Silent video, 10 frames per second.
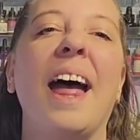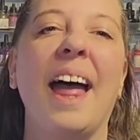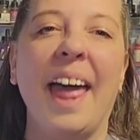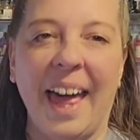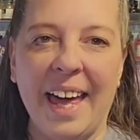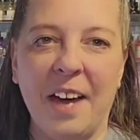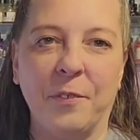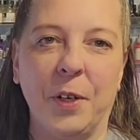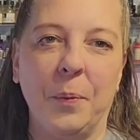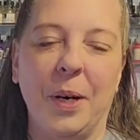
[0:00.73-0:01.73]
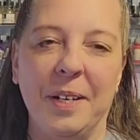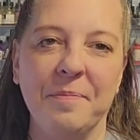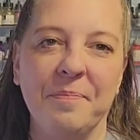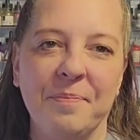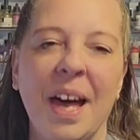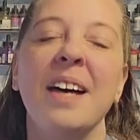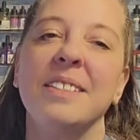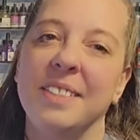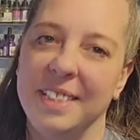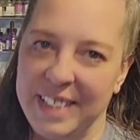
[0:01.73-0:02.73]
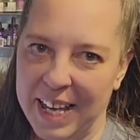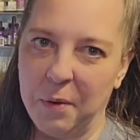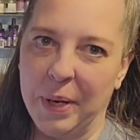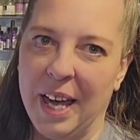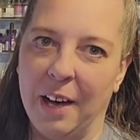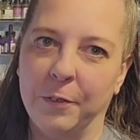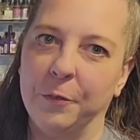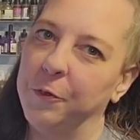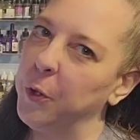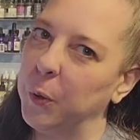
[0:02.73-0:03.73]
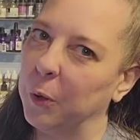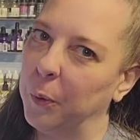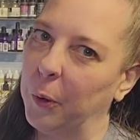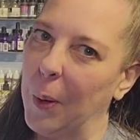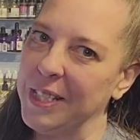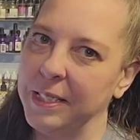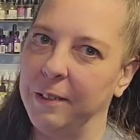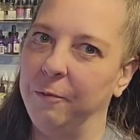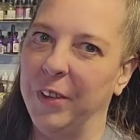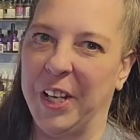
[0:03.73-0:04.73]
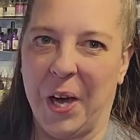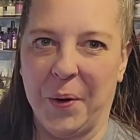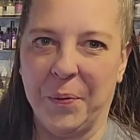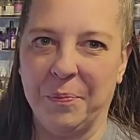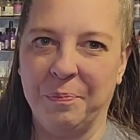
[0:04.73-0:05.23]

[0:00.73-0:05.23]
Hey everyone! Today we have a viewer requested video.